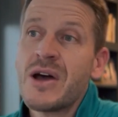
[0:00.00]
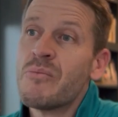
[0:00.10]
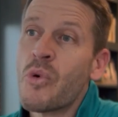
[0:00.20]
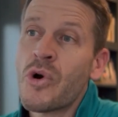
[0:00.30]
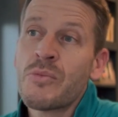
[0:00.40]

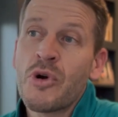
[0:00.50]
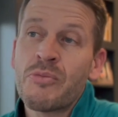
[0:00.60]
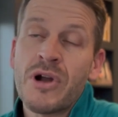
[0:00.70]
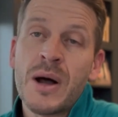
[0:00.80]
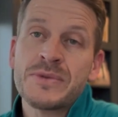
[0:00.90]
more and more
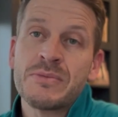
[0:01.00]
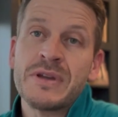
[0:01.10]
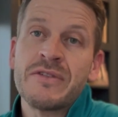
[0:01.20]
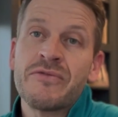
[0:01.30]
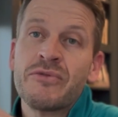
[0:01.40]
problems are
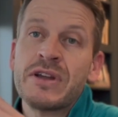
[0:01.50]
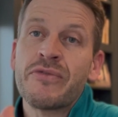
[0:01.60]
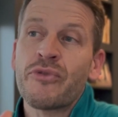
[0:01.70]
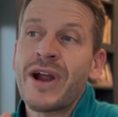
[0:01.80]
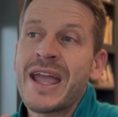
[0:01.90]
being
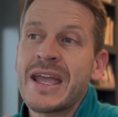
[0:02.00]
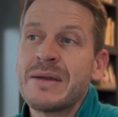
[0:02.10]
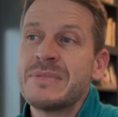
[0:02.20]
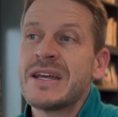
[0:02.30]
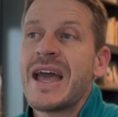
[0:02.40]

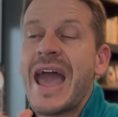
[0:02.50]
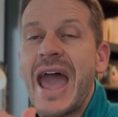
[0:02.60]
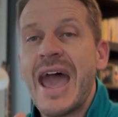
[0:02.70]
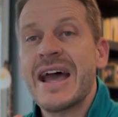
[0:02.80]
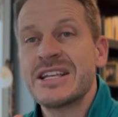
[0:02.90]
reframed
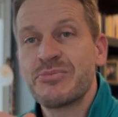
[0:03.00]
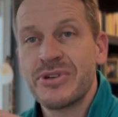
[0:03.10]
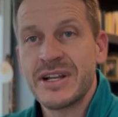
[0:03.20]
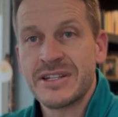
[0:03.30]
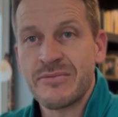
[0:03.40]
as
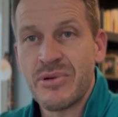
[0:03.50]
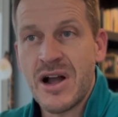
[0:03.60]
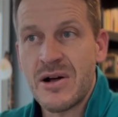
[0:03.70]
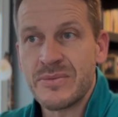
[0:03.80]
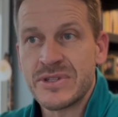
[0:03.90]
predictive
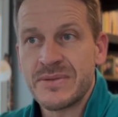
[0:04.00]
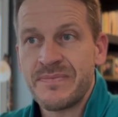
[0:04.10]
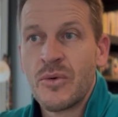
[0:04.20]
problems.